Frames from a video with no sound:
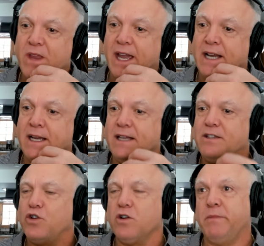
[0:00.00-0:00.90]
And
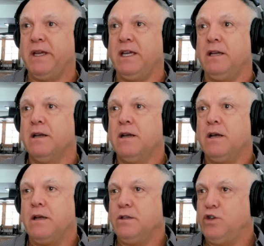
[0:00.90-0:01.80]
it took me
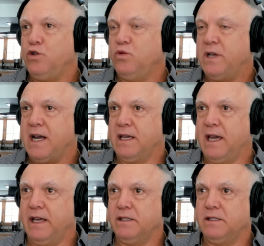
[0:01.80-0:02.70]
2
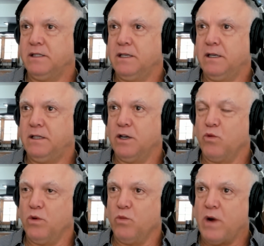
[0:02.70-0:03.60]
decades to
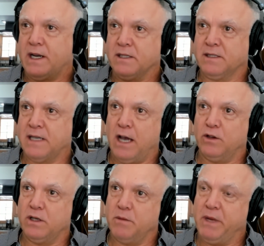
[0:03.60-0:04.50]

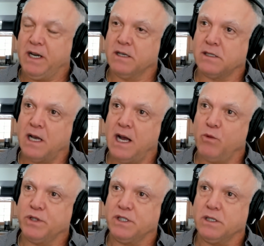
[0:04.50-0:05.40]
reconcile it, because I
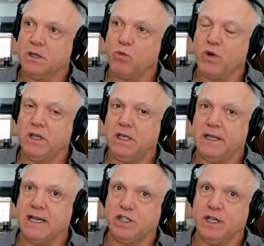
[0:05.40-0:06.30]
was really
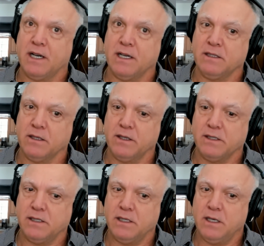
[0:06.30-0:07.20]
latching onto
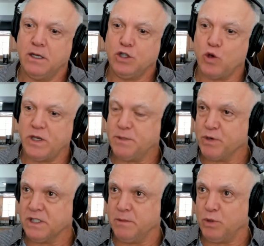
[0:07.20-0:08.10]
this choice
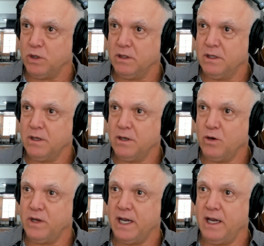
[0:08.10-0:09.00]
principle.
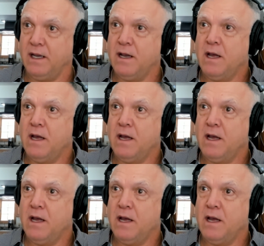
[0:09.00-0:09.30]
Okay.